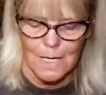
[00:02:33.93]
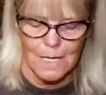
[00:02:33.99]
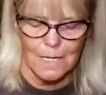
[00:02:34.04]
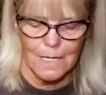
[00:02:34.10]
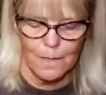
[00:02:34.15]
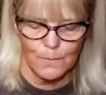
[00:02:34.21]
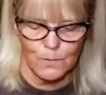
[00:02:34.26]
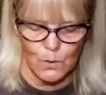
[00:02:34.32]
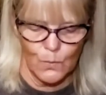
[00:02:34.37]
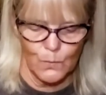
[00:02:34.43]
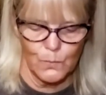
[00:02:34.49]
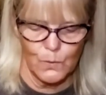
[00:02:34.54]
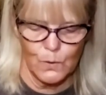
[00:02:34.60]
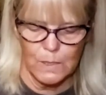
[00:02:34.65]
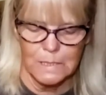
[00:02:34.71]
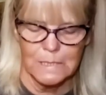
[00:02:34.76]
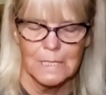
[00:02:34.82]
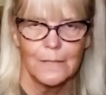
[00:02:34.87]
And I was
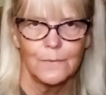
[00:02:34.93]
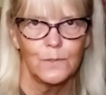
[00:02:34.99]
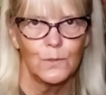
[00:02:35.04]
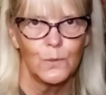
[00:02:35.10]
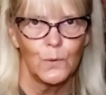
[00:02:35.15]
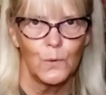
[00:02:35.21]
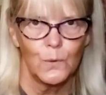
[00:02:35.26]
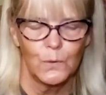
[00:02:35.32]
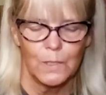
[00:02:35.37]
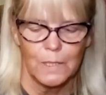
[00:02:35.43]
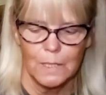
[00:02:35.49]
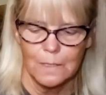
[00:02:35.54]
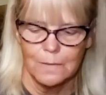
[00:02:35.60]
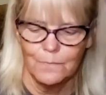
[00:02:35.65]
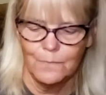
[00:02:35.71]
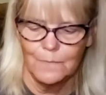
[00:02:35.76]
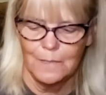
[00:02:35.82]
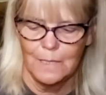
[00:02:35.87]
over in South Dakota.